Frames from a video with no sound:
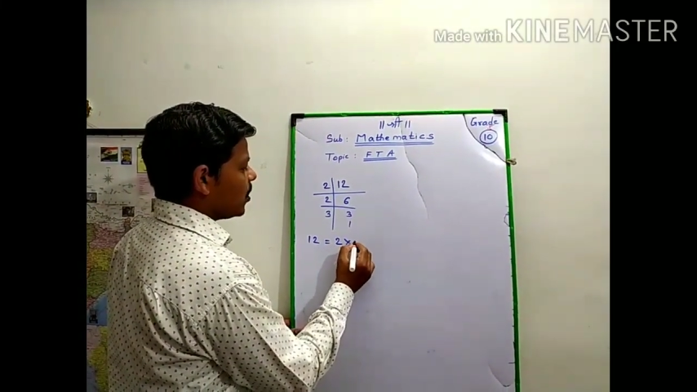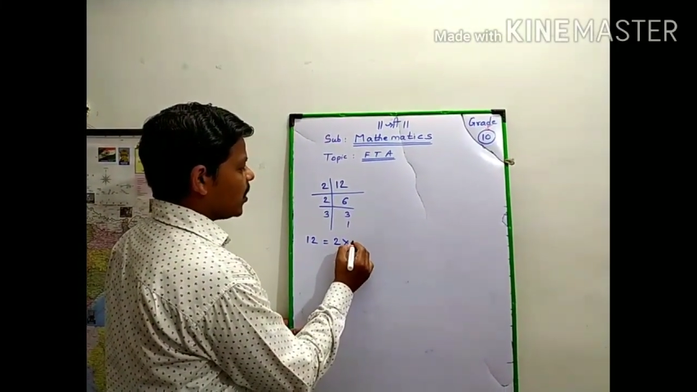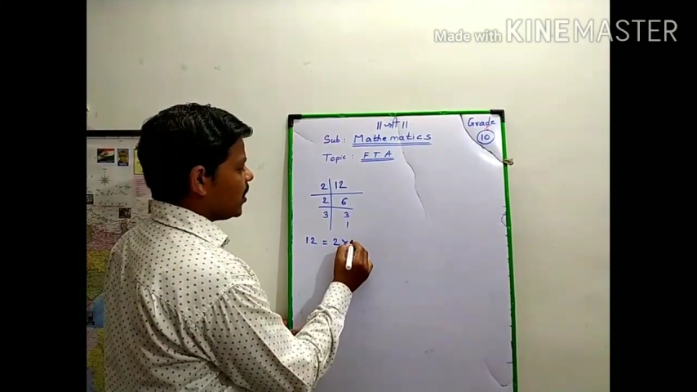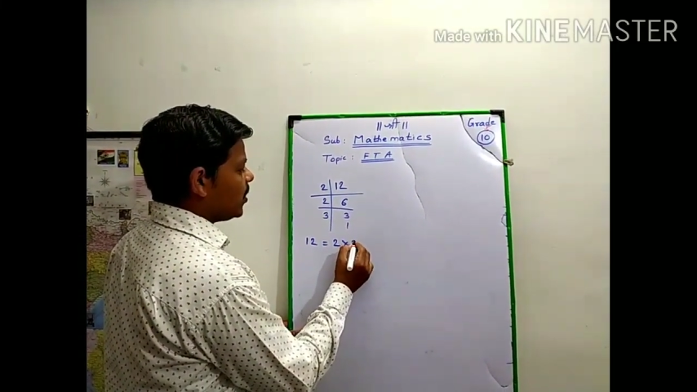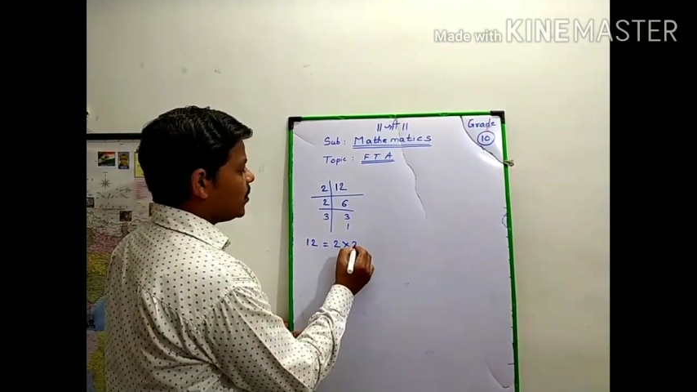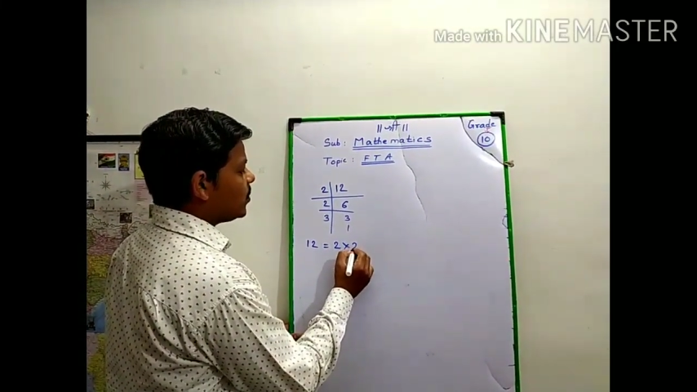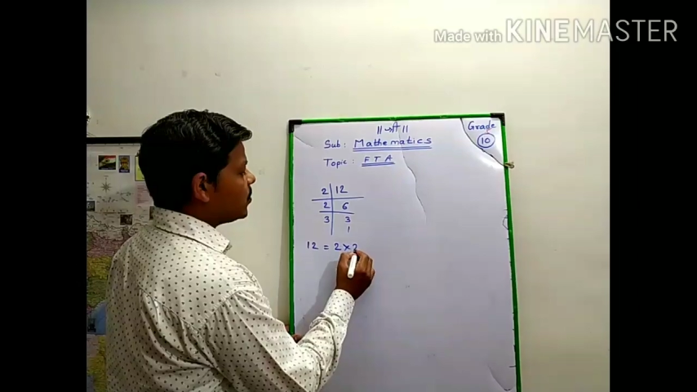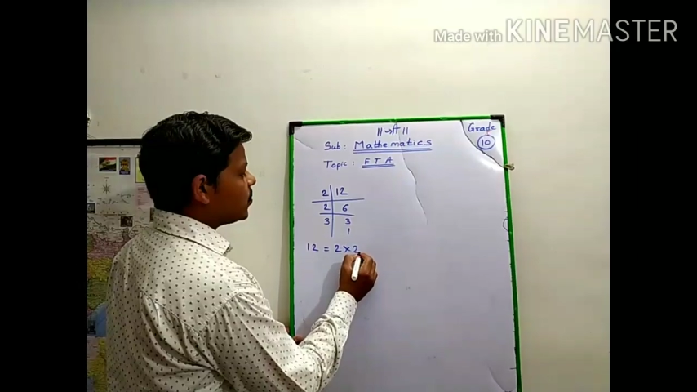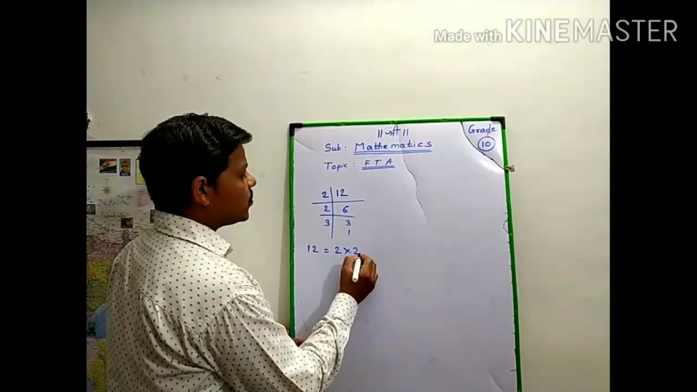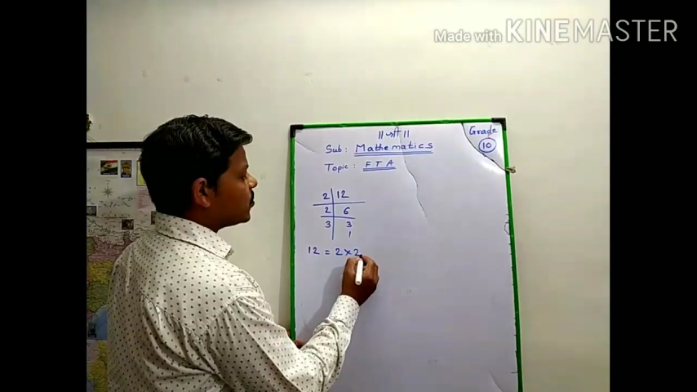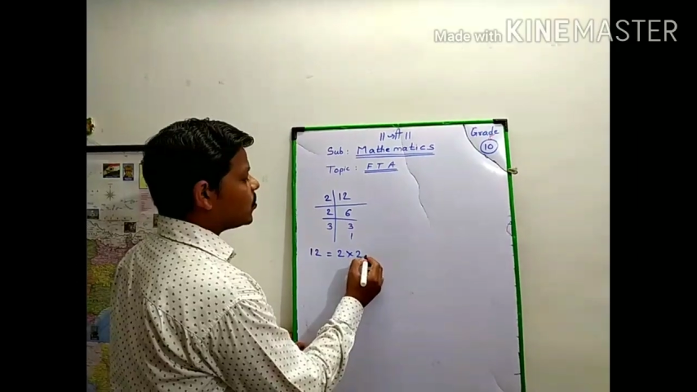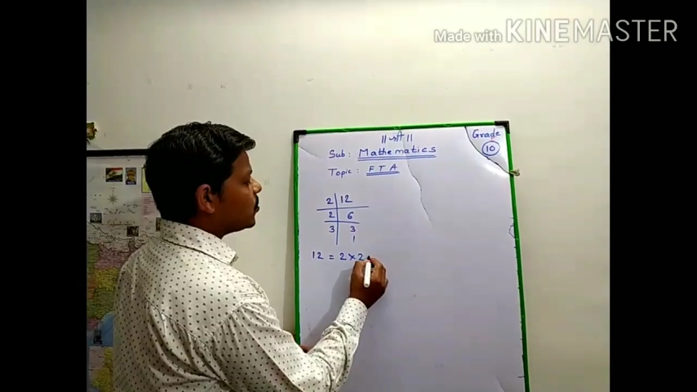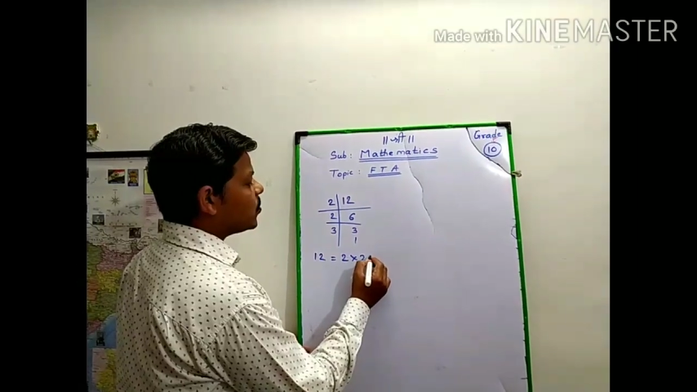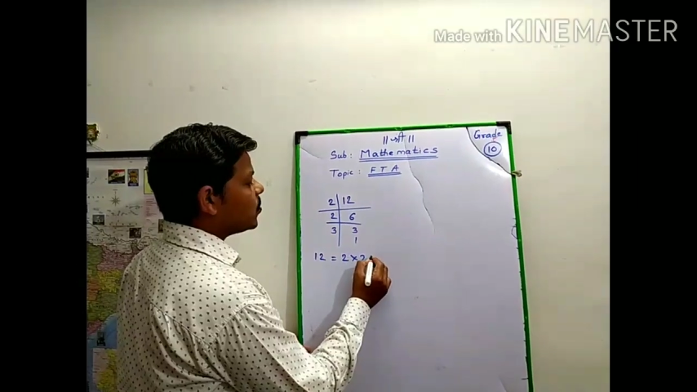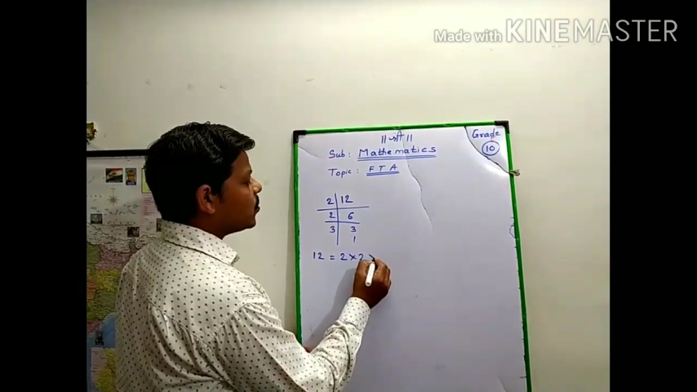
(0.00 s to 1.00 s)

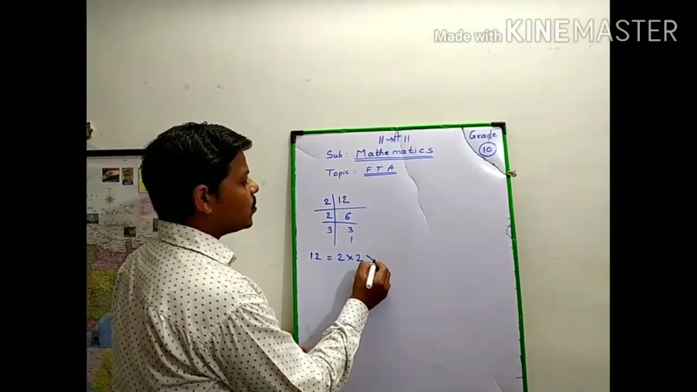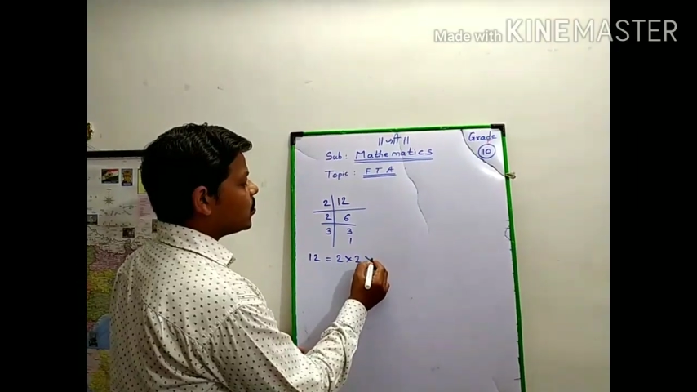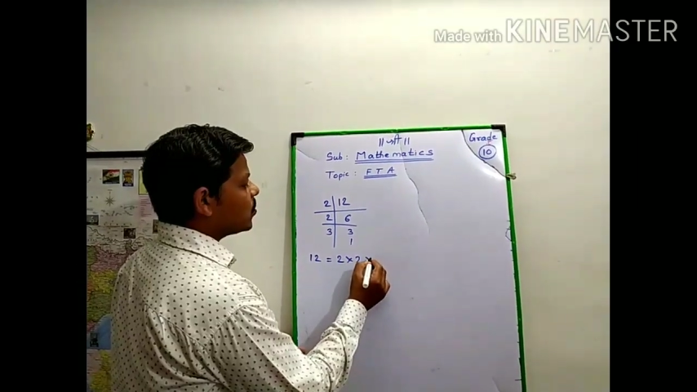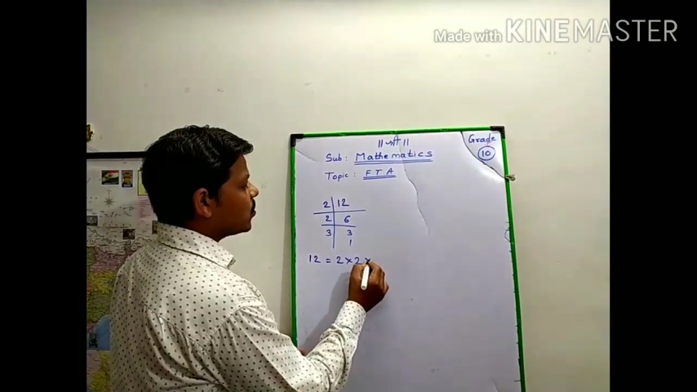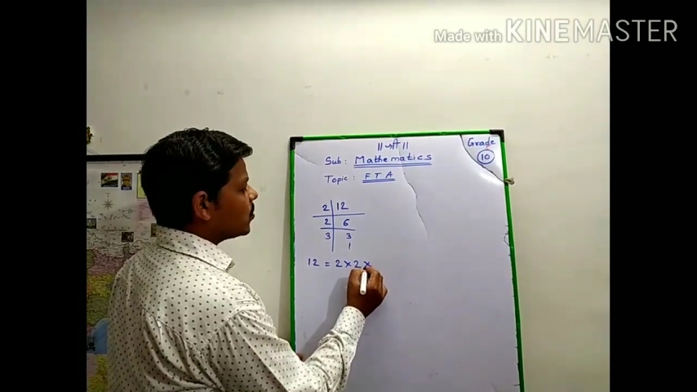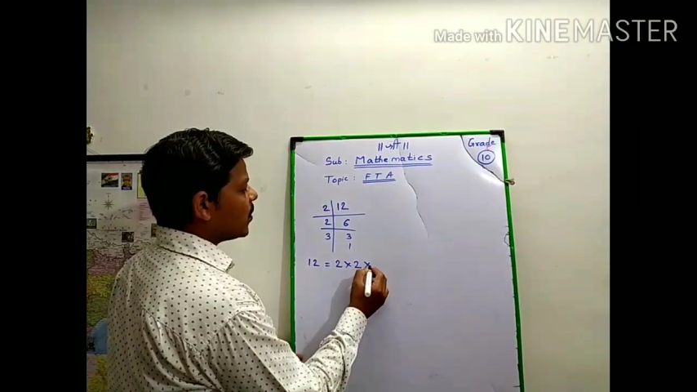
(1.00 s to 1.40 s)
into 2